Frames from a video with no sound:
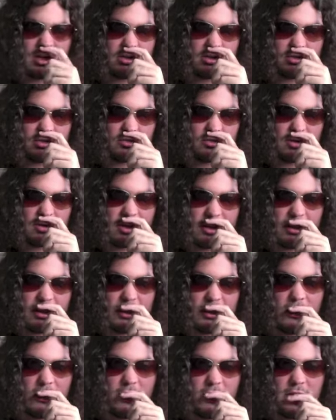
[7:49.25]
in his truck,
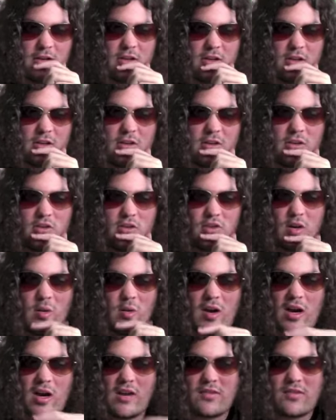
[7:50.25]
you know, he they try
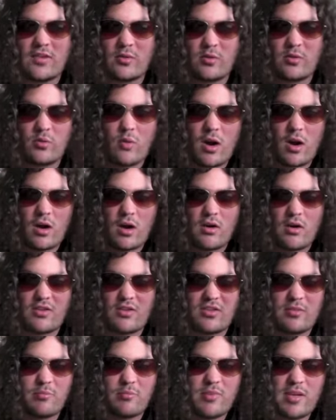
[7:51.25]
to walk across this walk
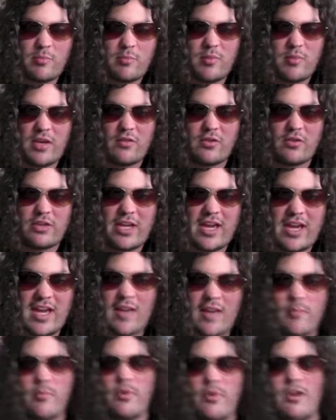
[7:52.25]
across this big beaver
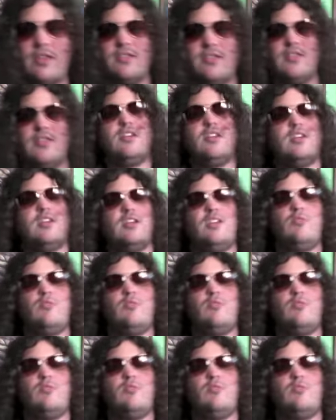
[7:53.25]
dam, but